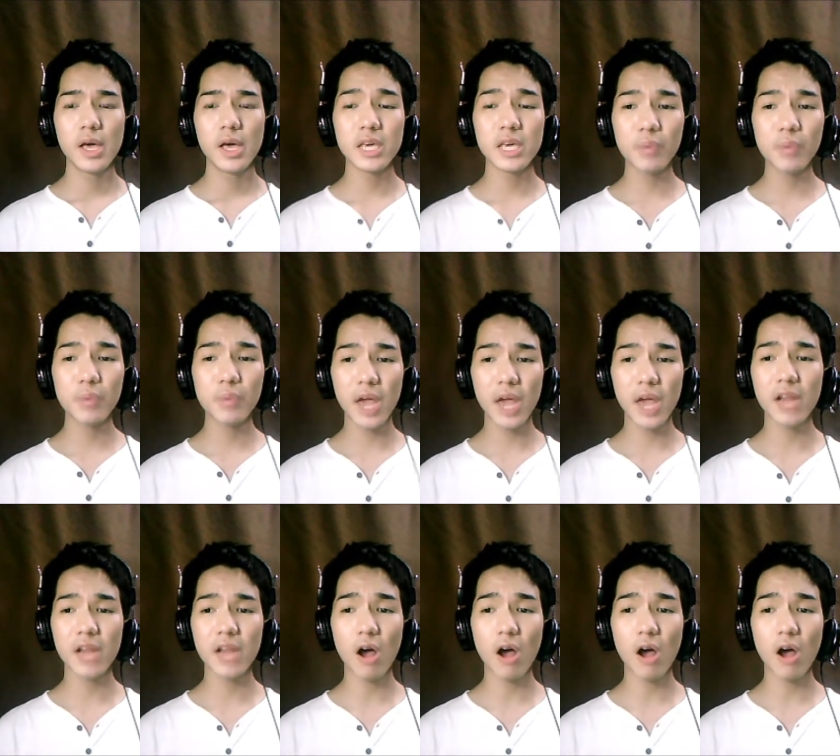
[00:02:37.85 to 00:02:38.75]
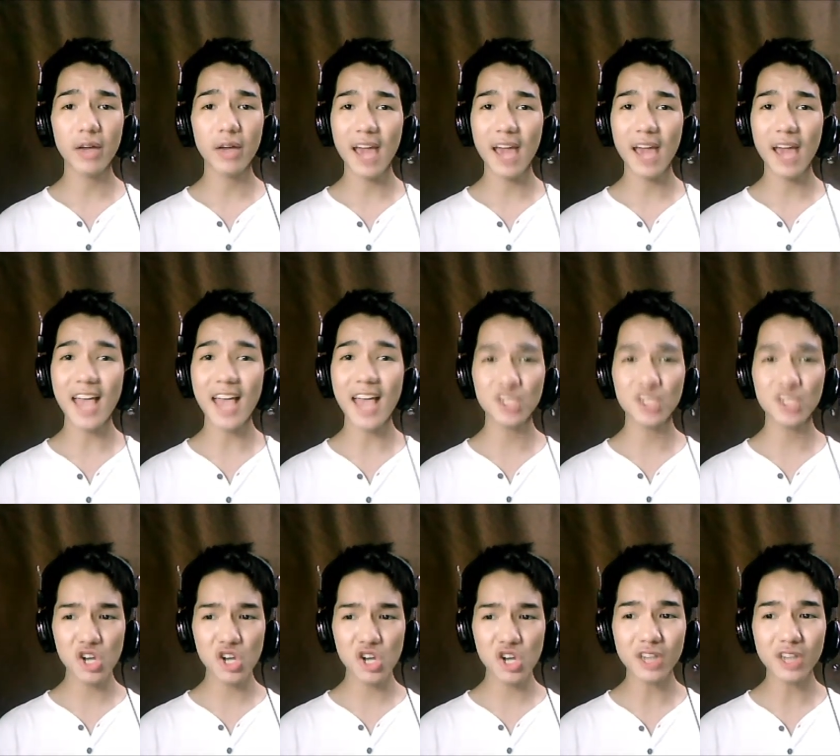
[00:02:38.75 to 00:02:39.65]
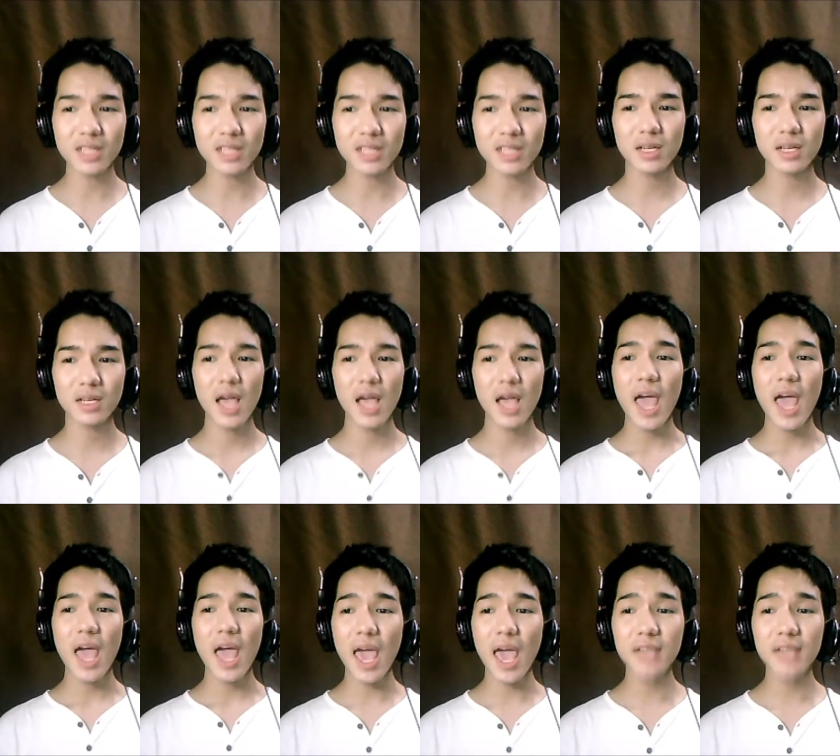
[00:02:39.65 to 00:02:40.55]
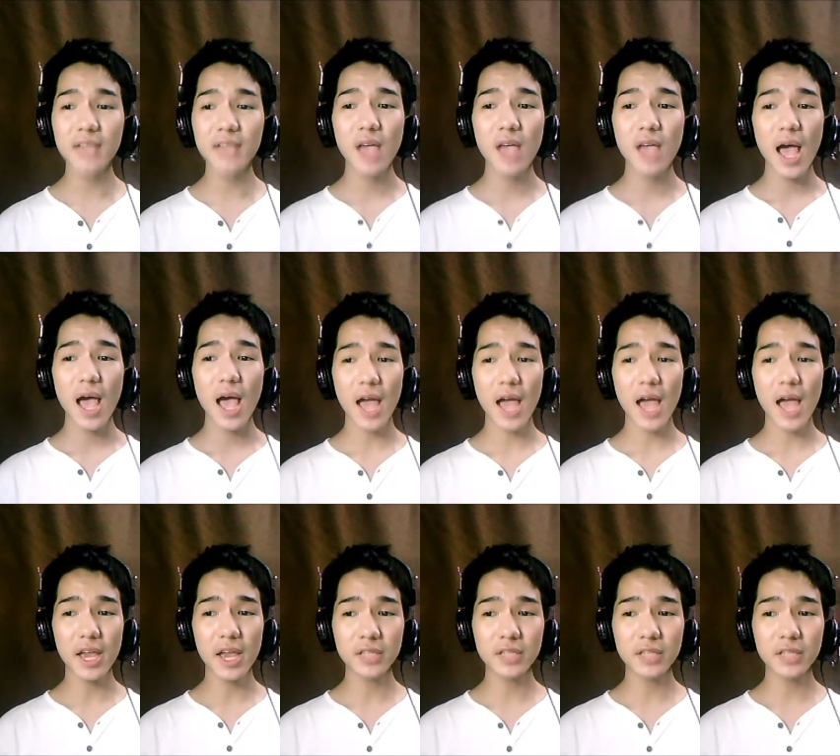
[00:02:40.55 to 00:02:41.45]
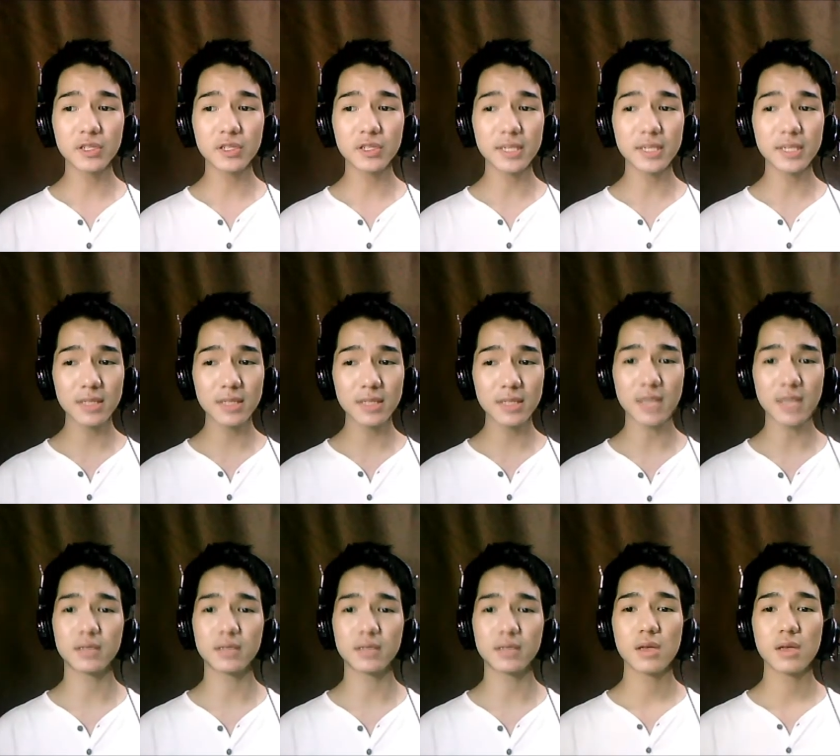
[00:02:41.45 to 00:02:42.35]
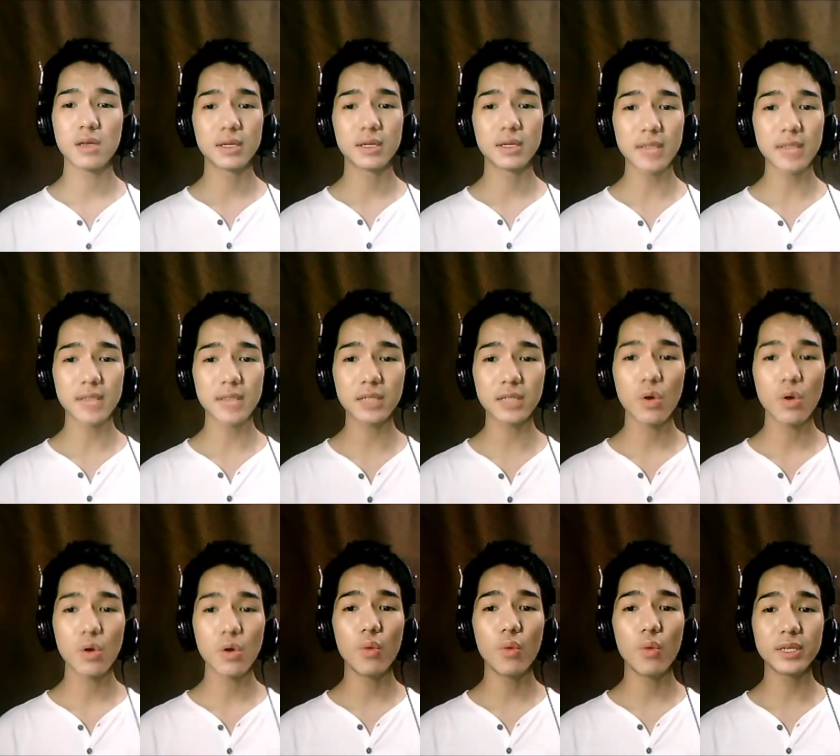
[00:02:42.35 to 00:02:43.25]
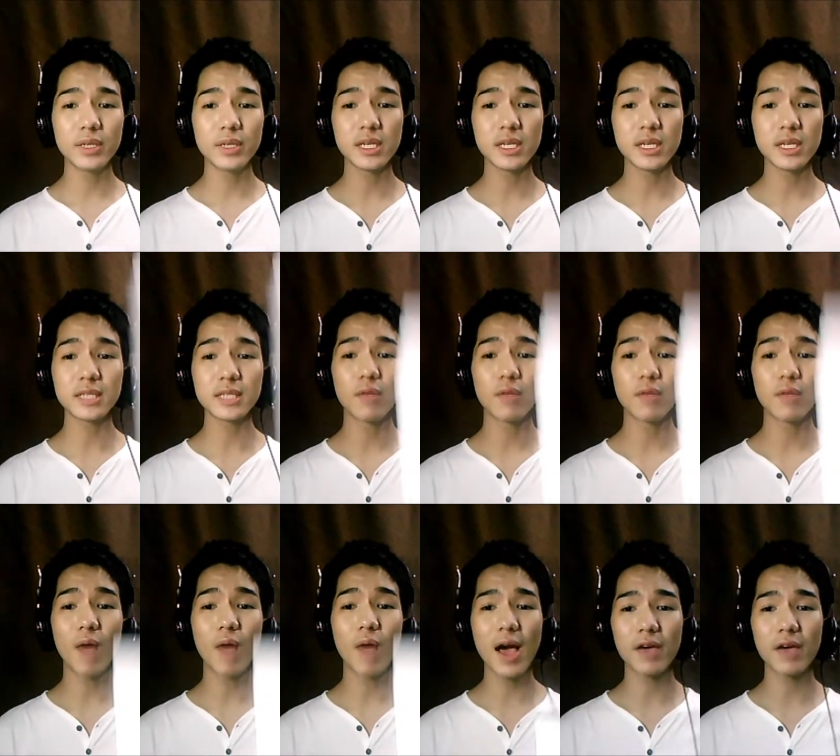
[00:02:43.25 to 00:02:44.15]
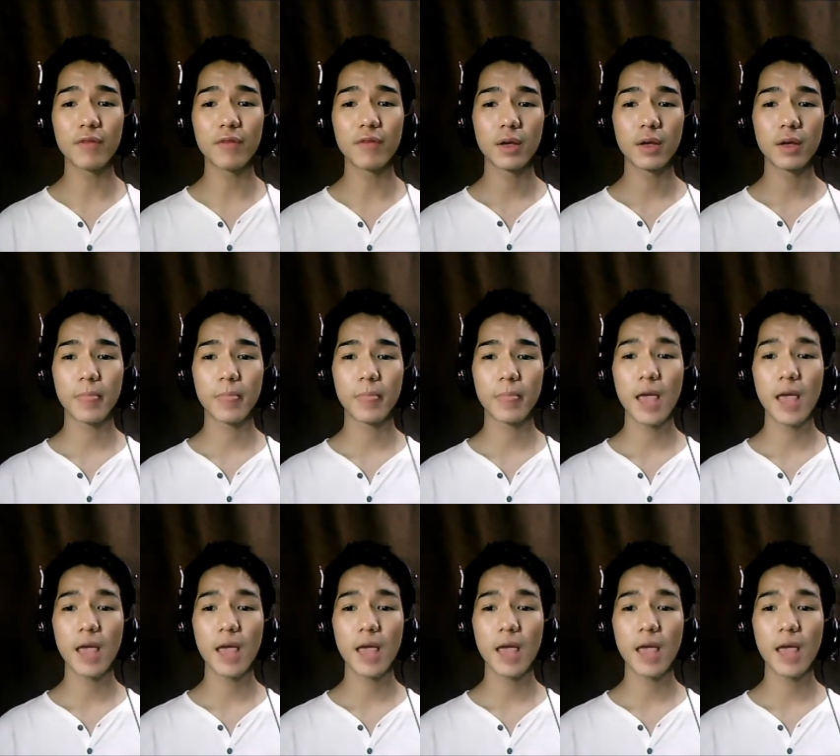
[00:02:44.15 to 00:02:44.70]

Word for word: He played the organ at church, has an enthusiastic sex with his wife,